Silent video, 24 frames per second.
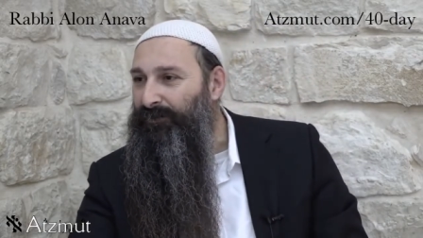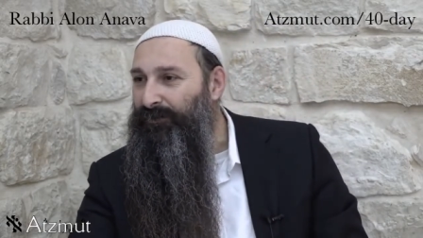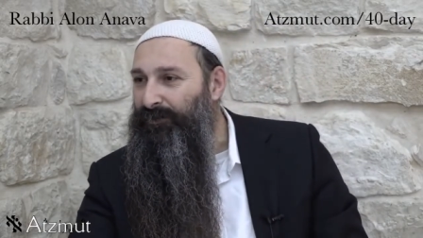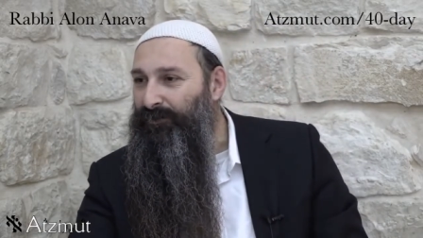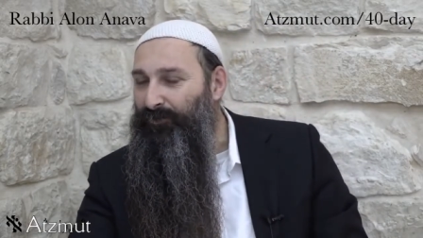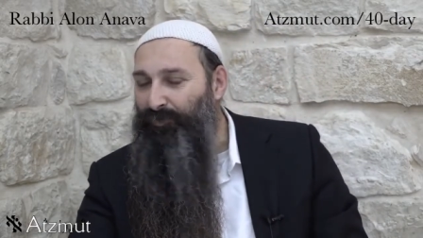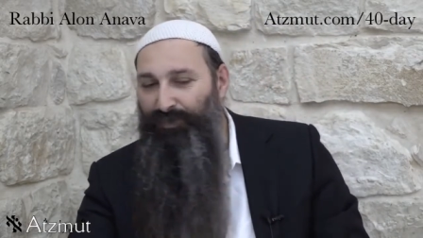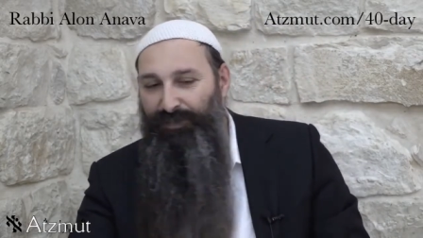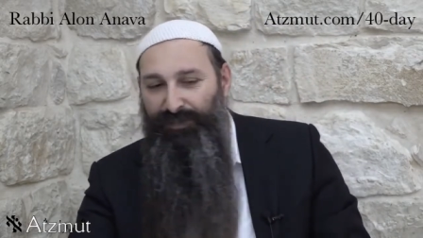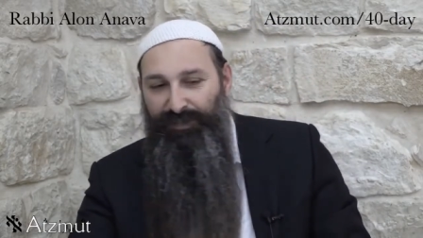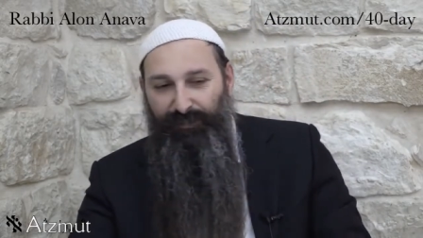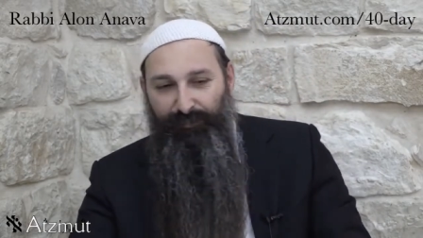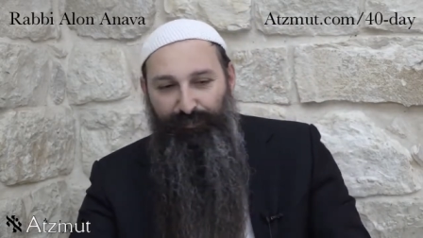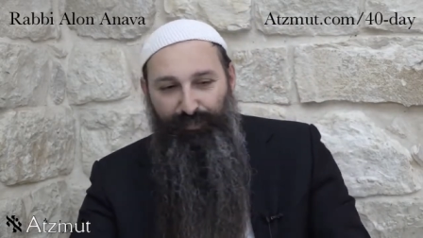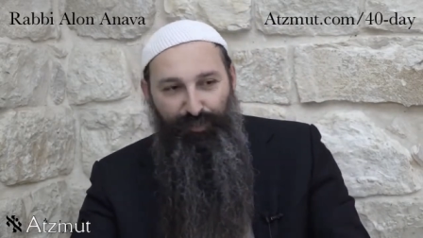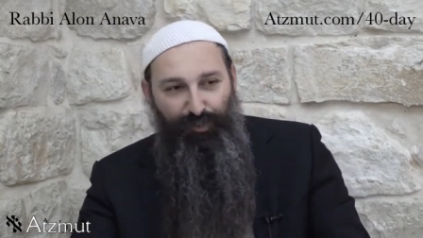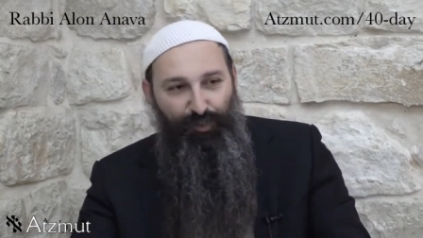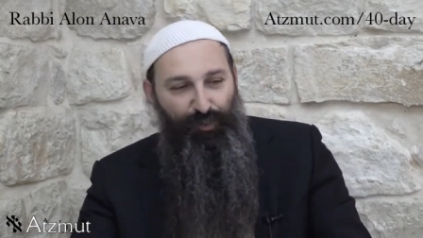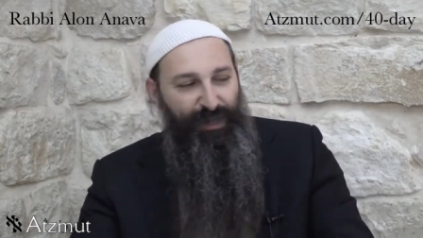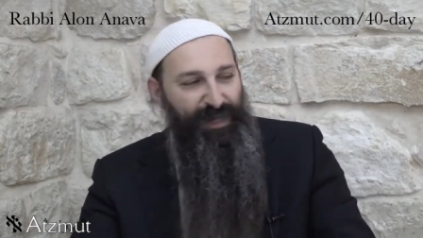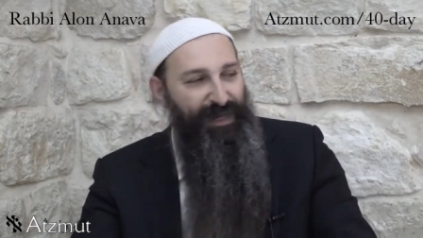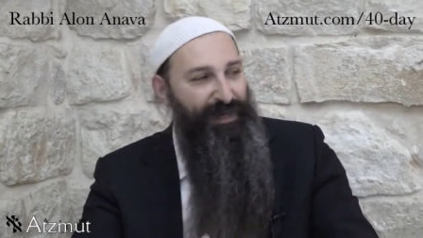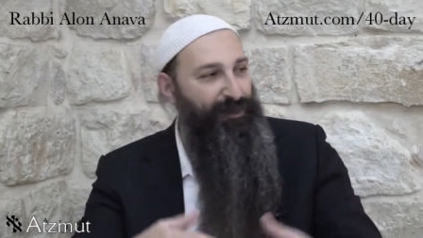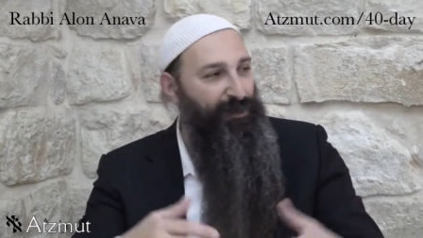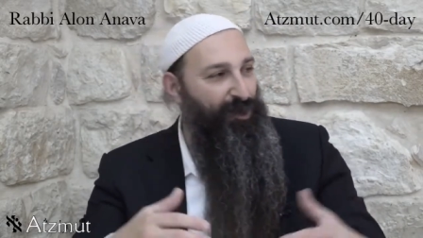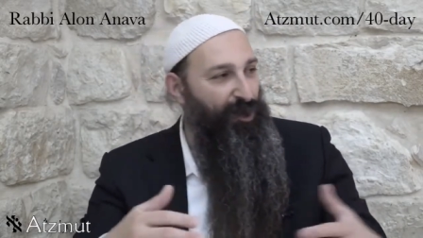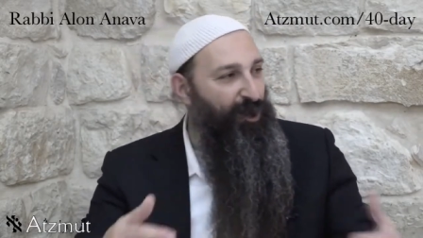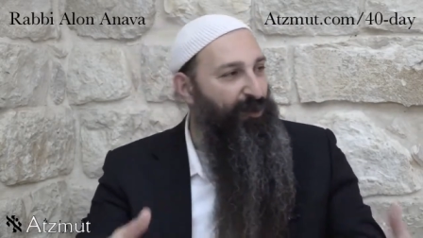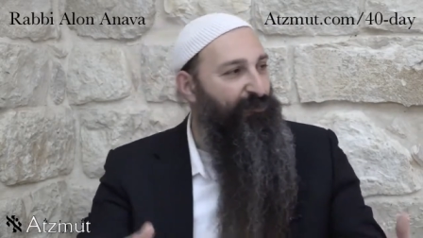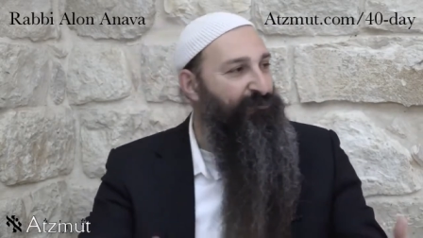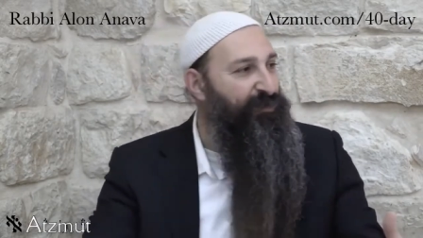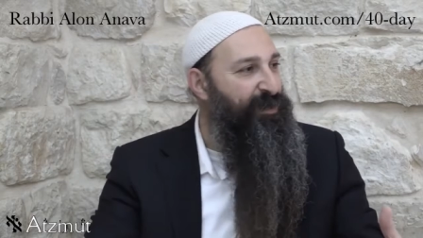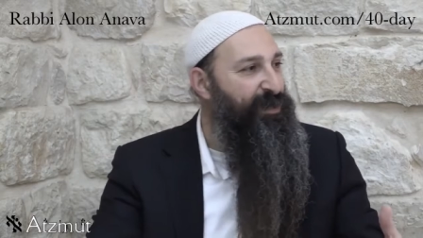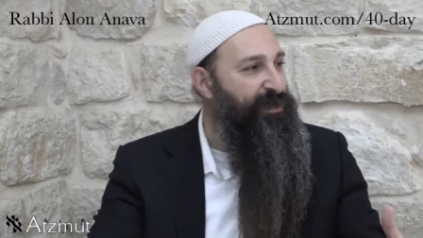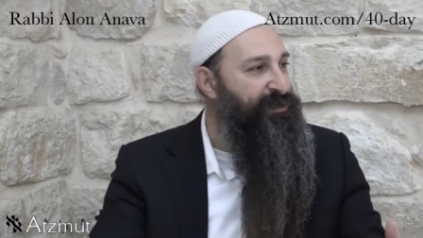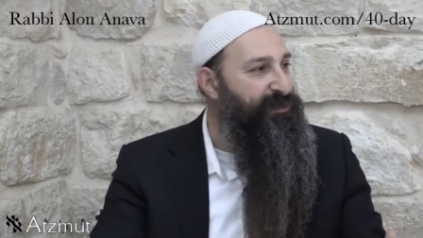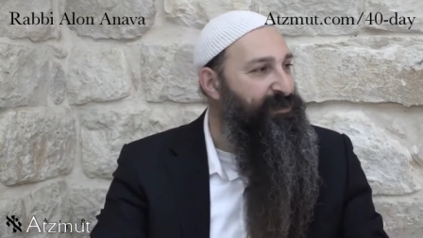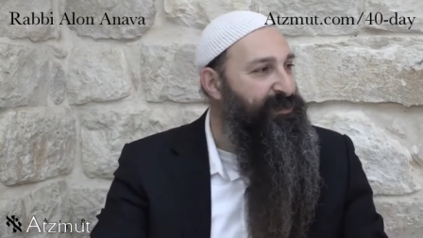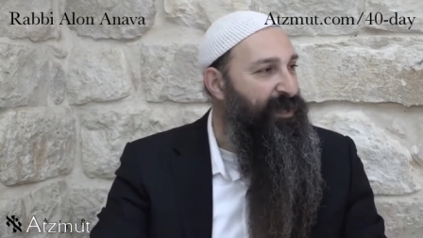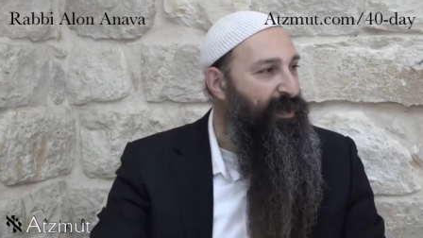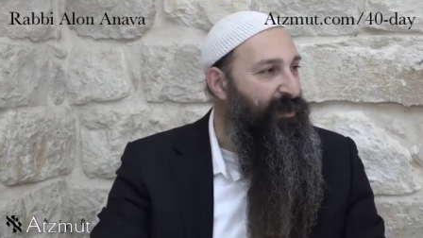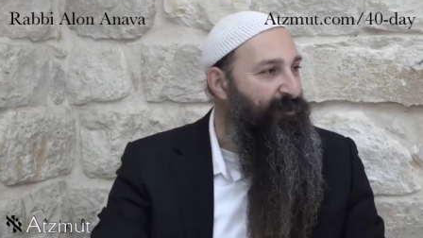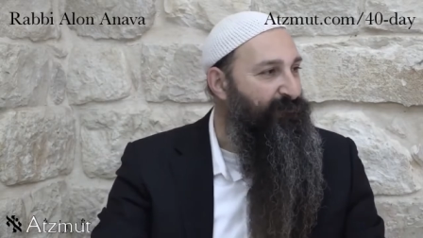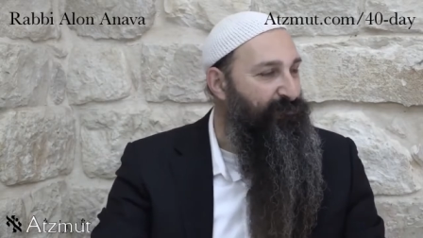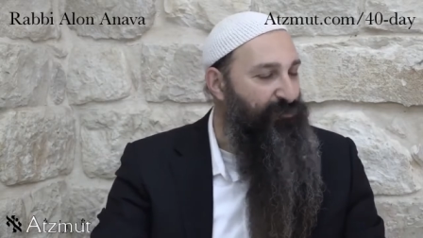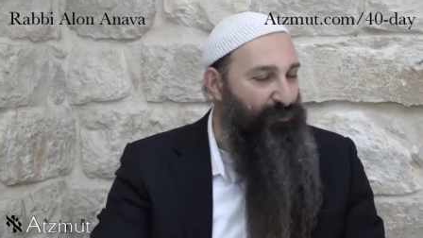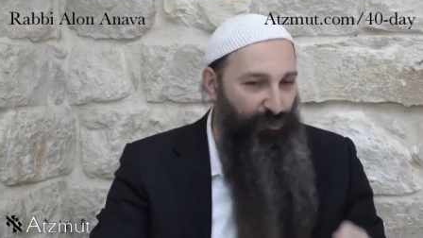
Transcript: He was the twin of Esav,